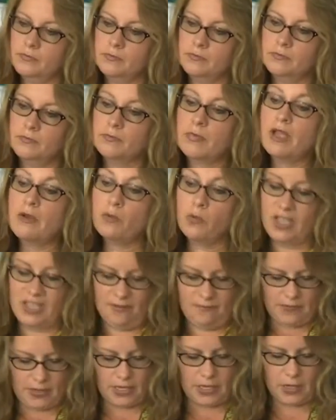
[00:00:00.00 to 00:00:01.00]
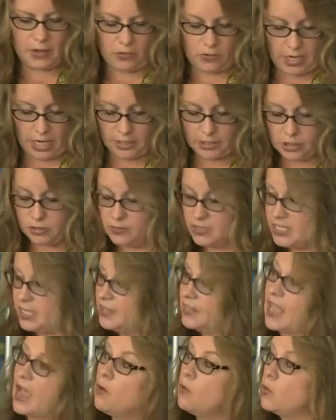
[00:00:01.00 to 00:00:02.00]
and their willingness to get on
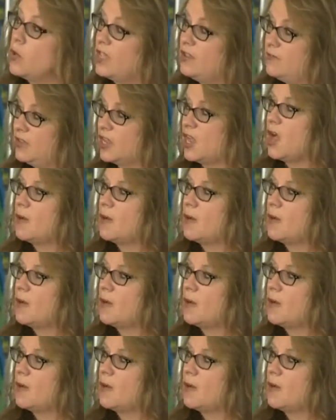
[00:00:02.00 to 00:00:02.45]
board.